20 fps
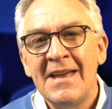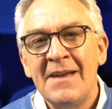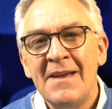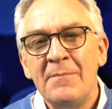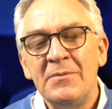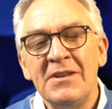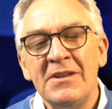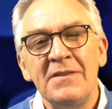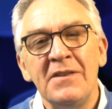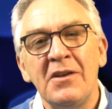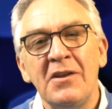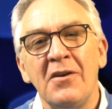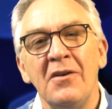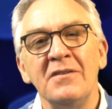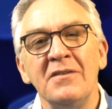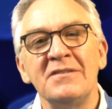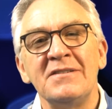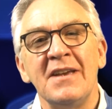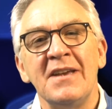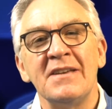But in the
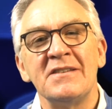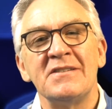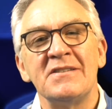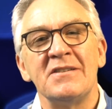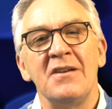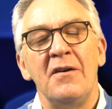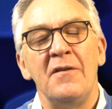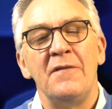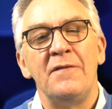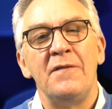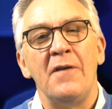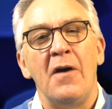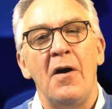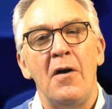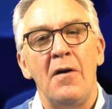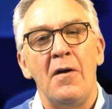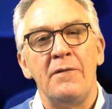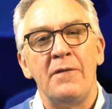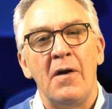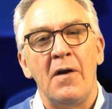context
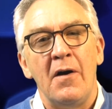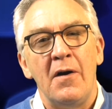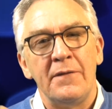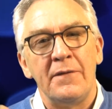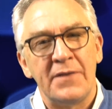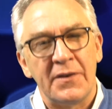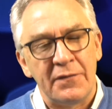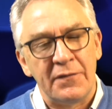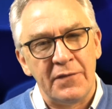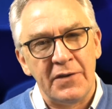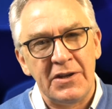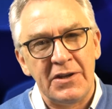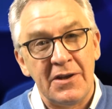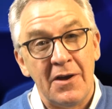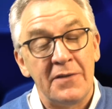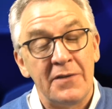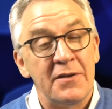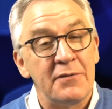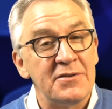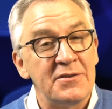of this video,
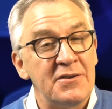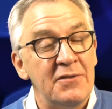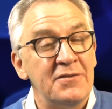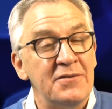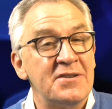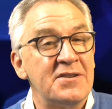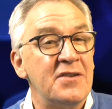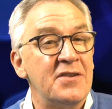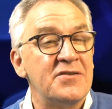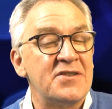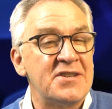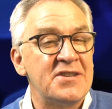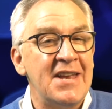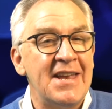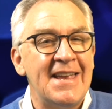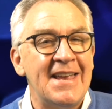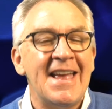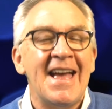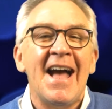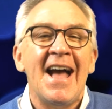there is also
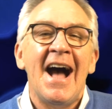C,